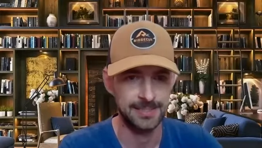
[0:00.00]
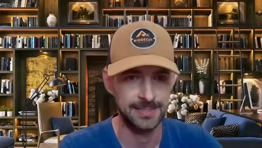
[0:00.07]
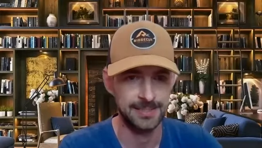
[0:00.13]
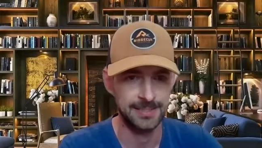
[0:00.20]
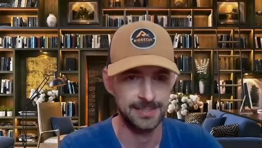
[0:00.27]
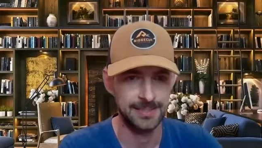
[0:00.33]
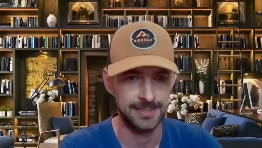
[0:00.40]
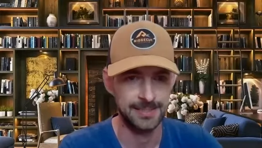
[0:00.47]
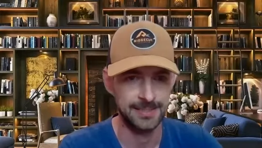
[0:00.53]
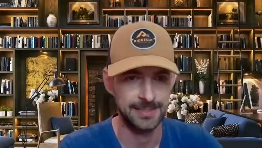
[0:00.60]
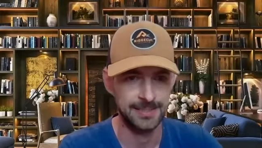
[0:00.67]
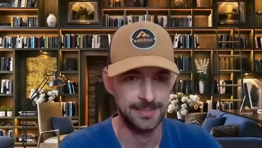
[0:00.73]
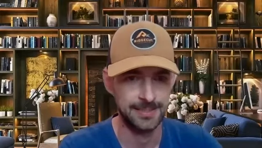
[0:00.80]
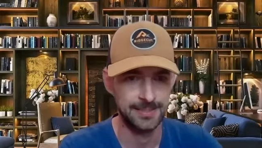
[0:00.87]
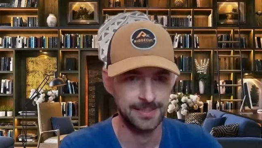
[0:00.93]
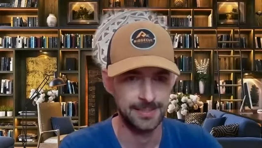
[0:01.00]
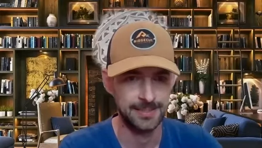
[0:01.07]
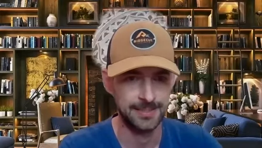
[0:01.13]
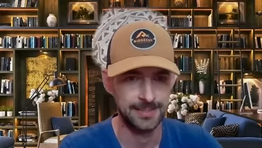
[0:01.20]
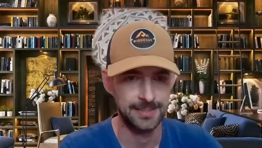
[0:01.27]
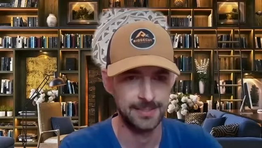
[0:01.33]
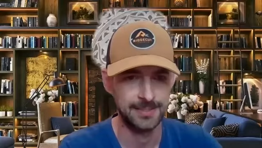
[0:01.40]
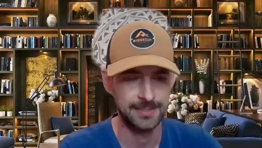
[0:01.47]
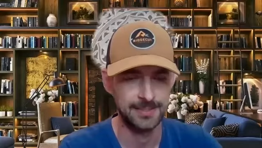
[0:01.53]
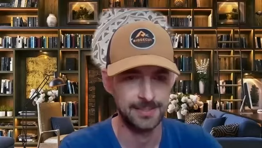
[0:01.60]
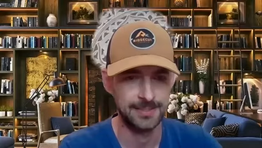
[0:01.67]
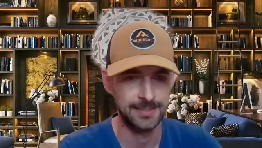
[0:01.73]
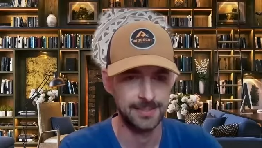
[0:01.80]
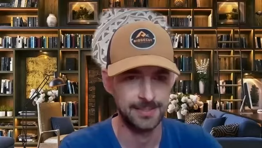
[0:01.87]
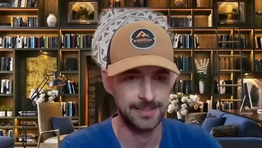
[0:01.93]

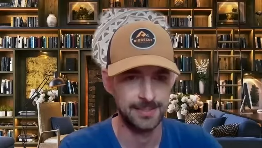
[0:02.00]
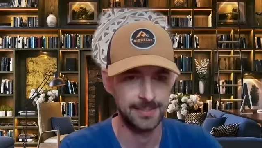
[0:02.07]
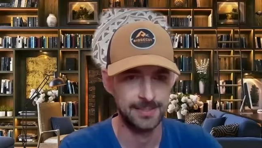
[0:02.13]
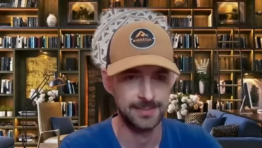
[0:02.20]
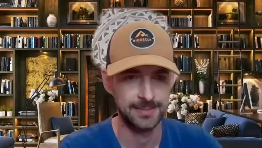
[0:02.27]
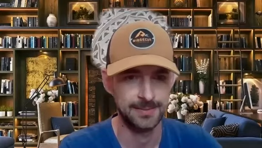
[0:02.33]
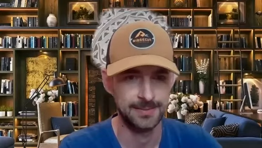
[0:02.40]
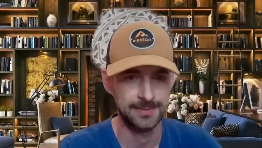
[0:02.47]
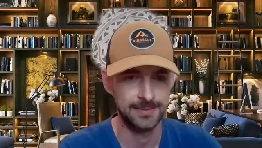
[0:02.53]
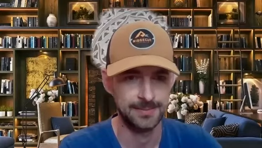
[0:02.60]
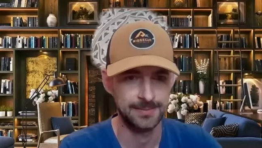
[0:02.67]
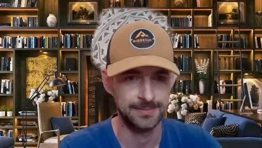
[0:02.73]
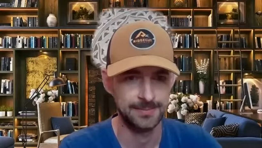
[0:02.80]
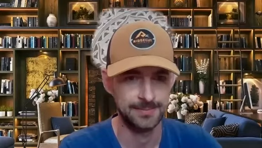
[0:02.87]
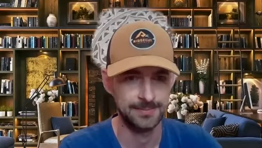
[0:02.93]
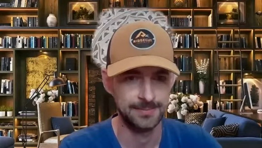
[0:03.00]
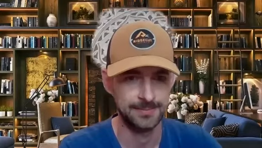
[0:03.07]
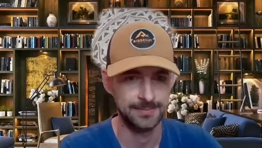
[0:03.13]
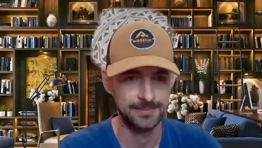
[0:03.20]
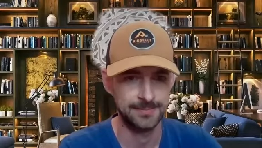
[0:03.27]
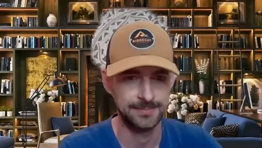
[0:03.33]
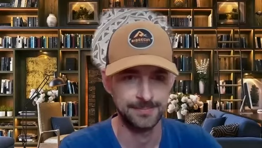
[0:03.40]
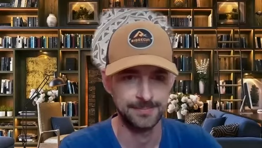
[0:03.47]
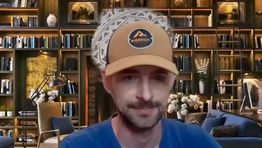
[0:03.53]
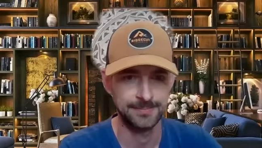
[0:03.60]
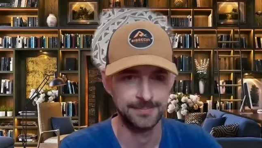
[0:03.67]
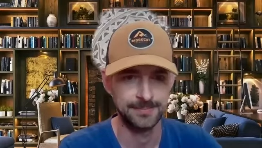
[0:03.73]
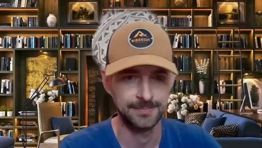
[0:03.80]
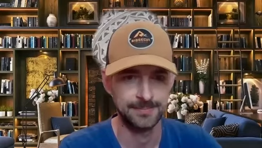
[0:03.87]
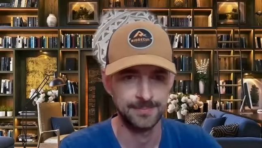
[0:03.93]

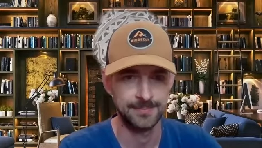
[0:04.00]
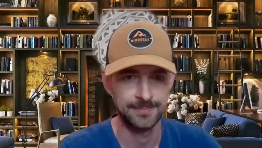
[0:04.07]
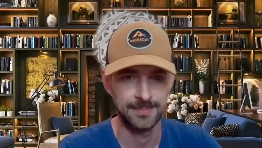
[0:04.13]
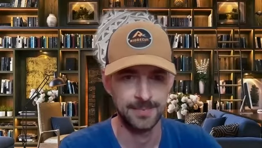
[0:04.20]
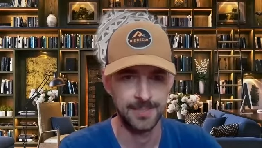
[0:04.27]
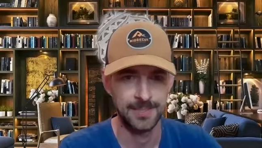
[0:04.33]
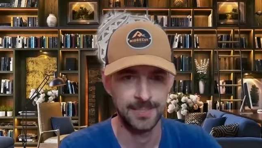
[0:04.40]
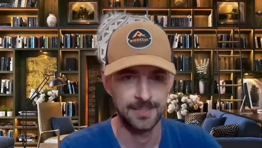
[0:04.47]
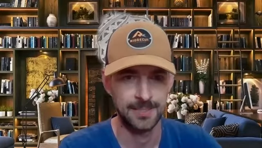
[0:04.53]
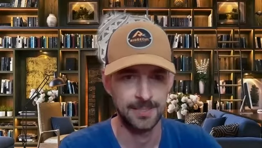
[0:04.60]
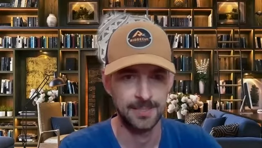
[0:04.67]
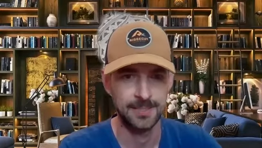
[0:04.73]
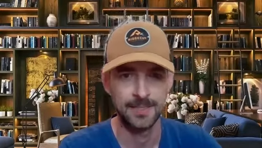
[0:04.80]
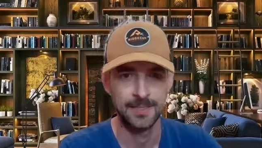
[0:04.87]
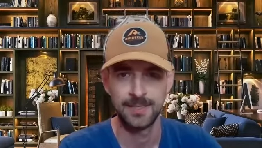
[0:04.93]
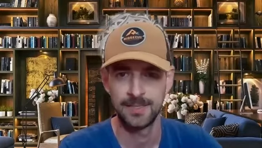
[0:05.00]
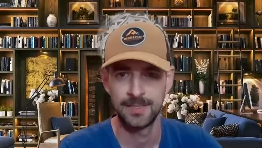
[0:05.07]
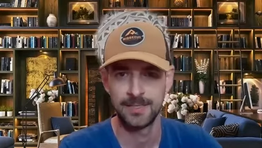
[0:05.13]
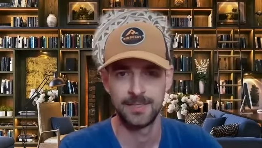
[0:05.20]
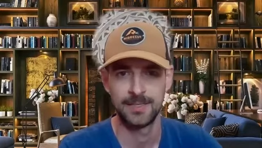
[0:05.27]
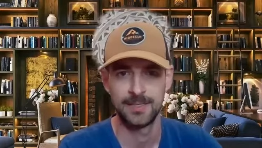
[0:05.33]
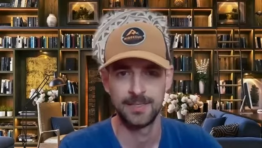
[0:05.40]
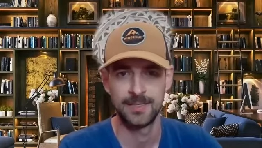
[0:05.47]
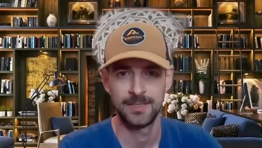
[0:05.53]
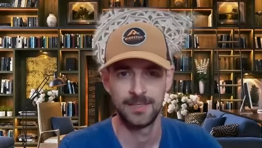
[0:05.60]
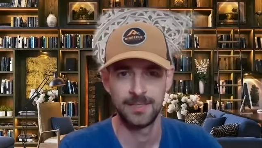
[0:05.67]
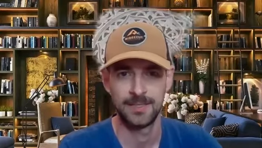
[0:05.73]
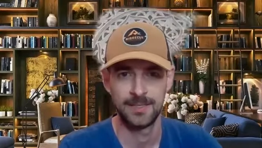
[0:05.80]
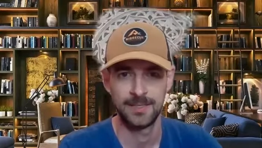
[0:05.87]
Nothing is said.